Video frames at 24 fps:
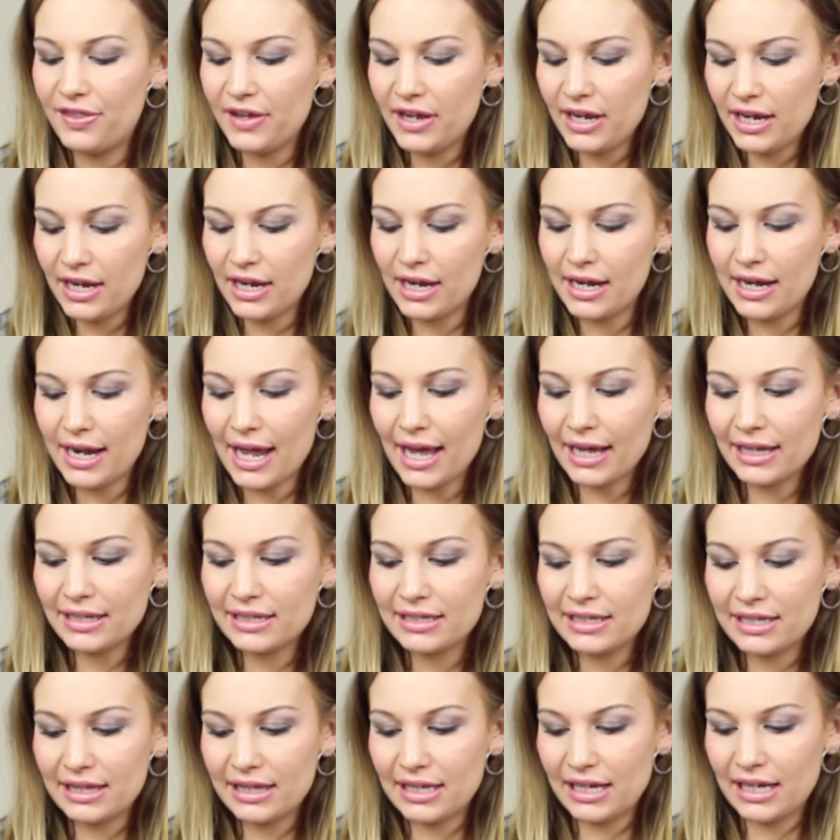The
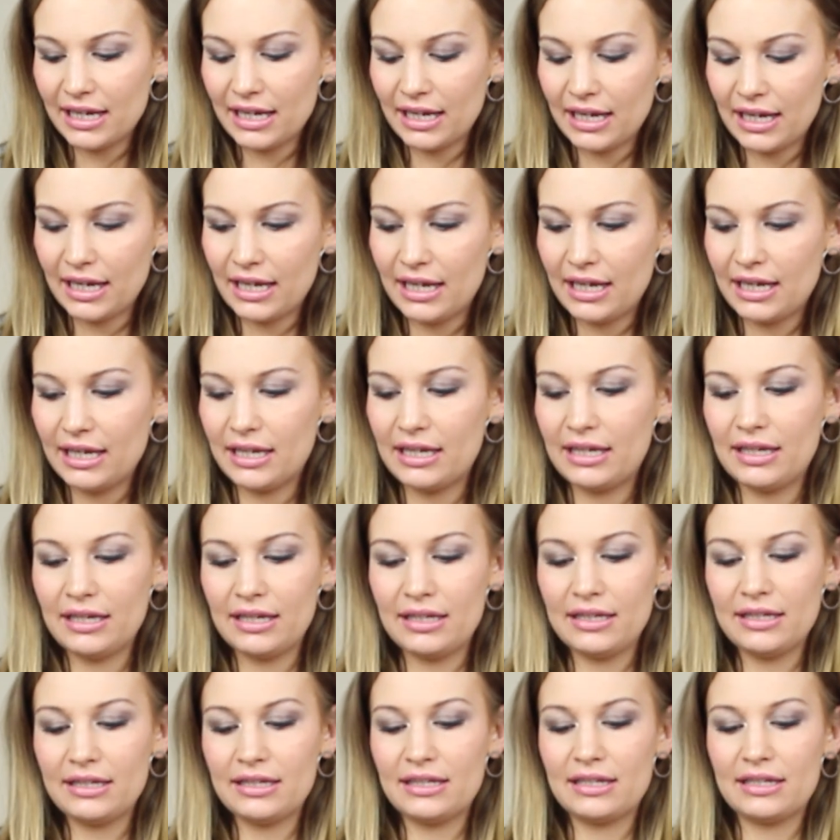next thing
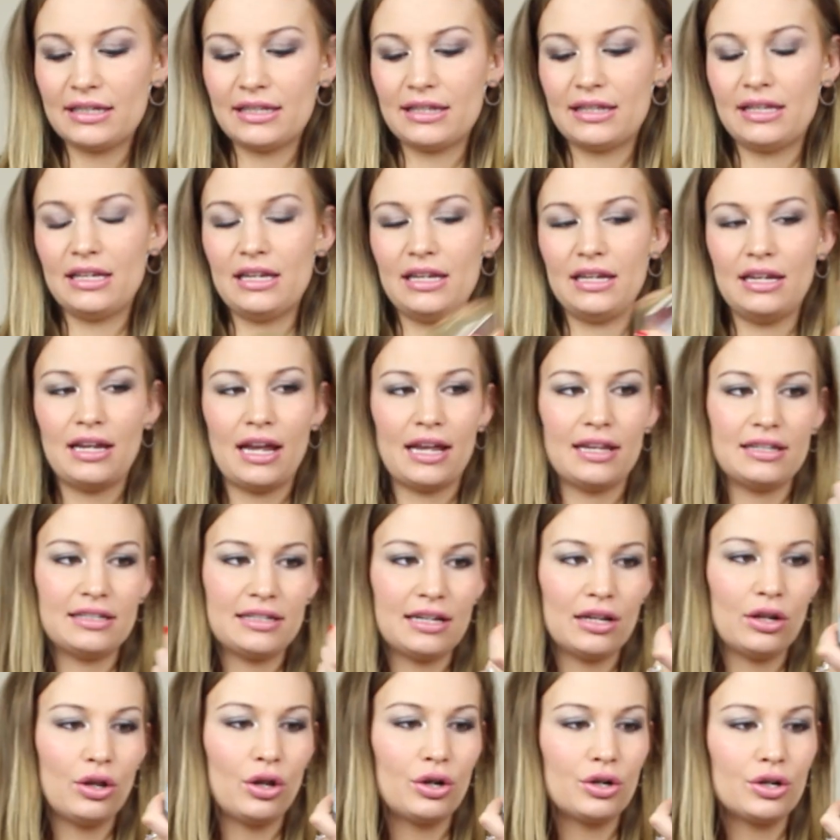is the
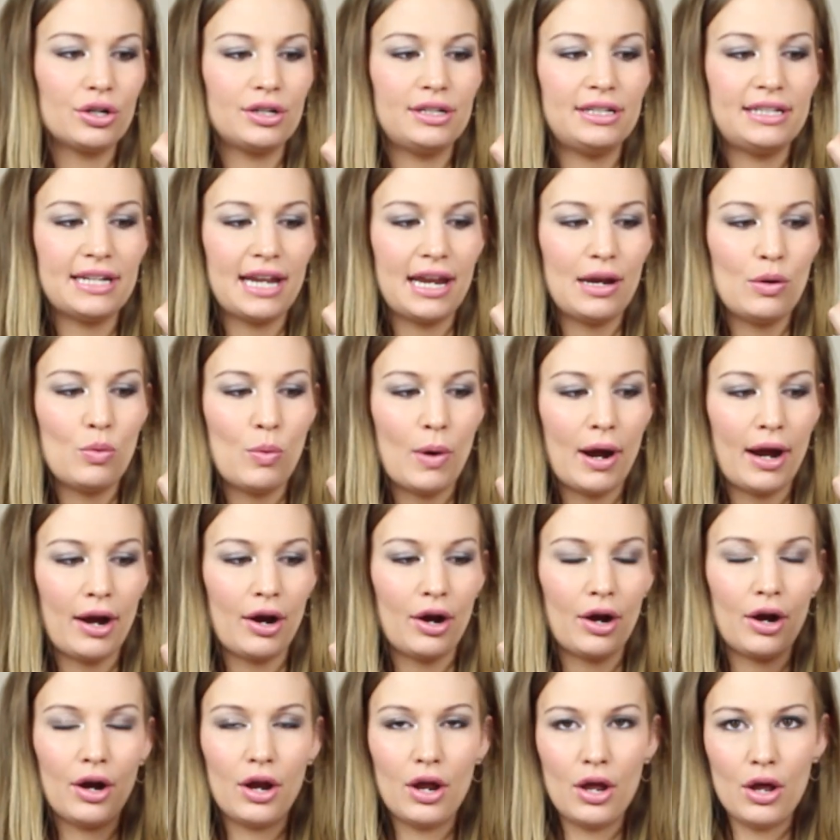Estee Lauder
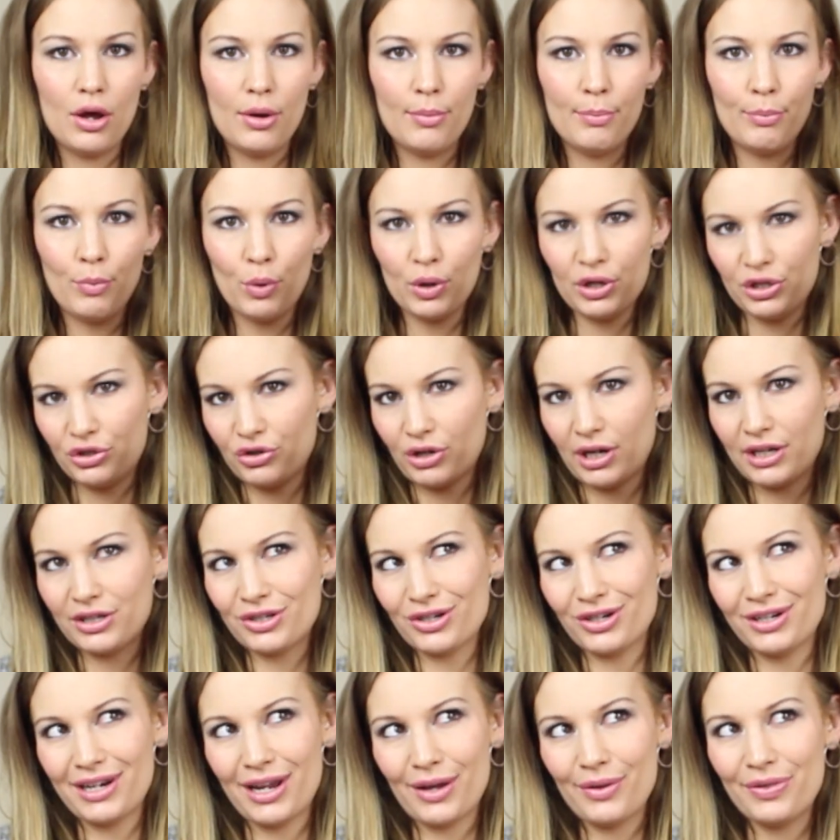Daywear Moisturiser.